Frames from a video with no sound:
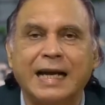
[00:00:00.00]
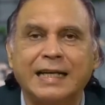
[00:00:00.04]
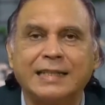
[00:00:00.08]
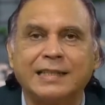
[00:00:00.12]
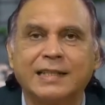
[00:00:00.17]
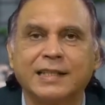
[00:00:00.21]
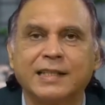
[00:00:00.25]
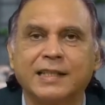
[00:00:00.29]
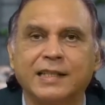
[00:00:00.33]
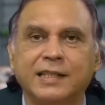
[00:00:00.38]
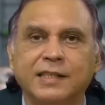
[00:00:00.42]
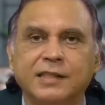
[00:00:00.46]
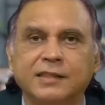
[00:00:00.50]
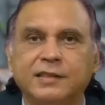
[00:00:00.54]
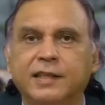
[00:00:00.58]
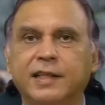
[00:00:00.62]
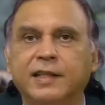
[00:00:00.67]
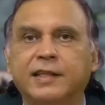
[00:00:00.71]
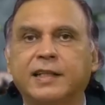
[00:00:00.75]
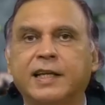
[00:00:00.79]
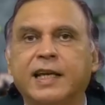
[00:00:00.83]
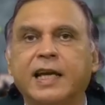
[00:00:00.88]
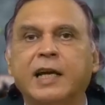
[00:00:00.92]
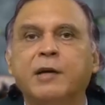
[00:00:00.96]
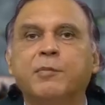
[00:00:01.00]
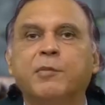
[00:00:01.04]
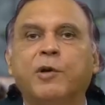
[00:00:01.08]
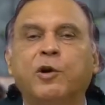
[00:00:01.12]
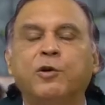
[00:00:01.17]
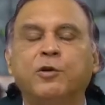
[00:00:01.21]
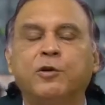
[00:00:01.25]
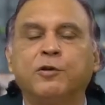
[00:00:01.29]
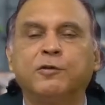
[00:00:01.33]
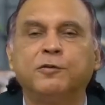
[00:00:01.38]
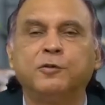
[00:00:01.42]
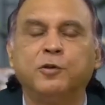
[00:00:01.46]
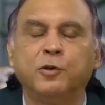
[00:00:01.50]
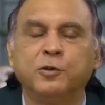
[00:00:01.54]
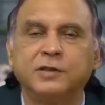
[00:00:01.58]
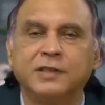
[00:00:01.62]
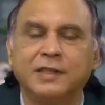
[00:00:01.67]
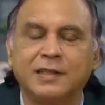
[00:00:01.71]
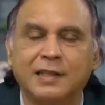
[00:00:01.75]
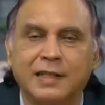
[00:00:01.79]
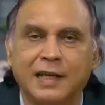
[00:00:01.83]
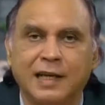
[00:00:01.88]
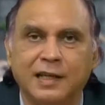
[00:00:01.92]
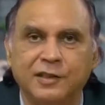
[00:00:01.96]
categories that came out of those
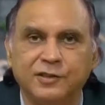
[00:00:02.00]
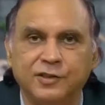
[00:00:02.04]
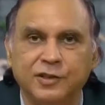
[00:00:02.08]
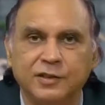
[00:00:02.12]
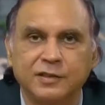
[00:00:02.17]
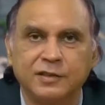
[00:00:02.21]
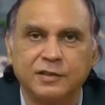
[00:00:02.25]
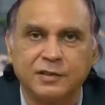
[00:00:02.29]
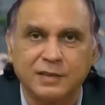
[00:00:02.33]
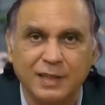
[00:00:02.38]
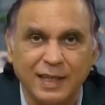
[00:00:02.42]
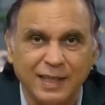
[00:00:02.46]
intelligence